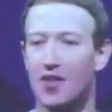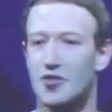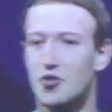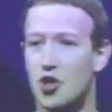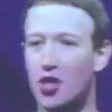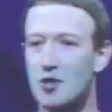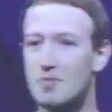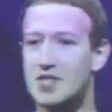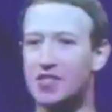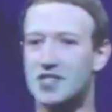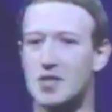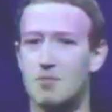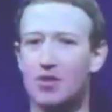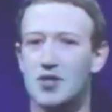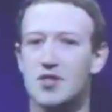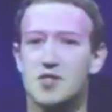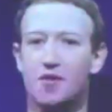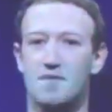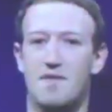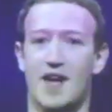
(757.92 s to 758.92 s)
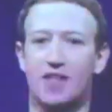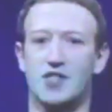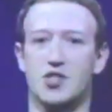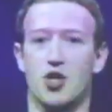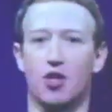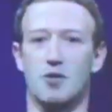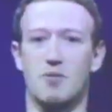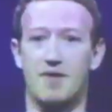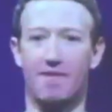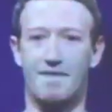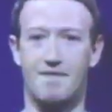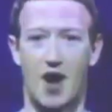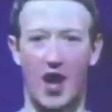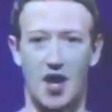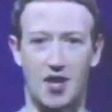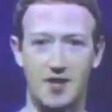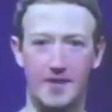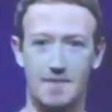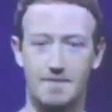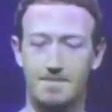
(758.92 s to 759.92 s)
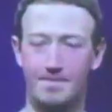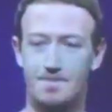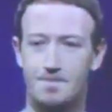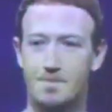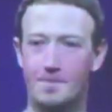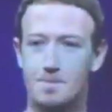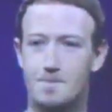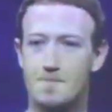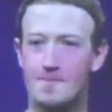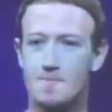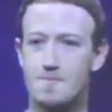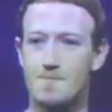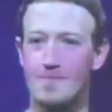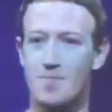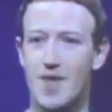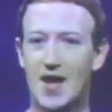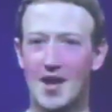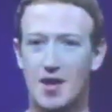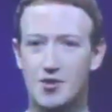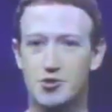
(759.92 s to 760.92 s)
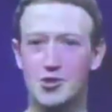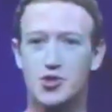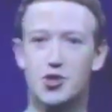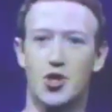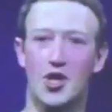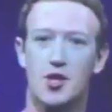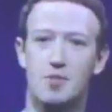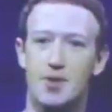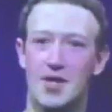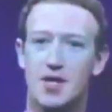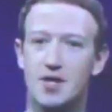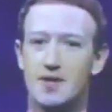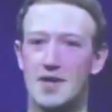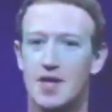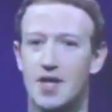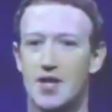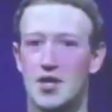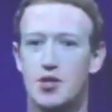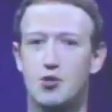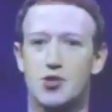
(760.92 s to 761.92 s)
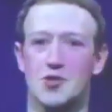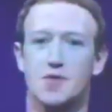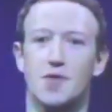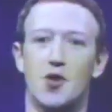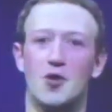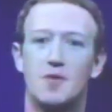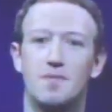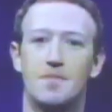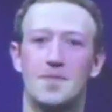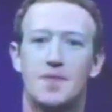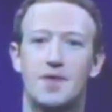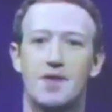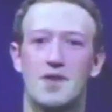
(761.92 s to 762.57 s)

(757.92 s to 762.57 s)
there are going to be some of these effects are going to be fun, and others are going to be useful.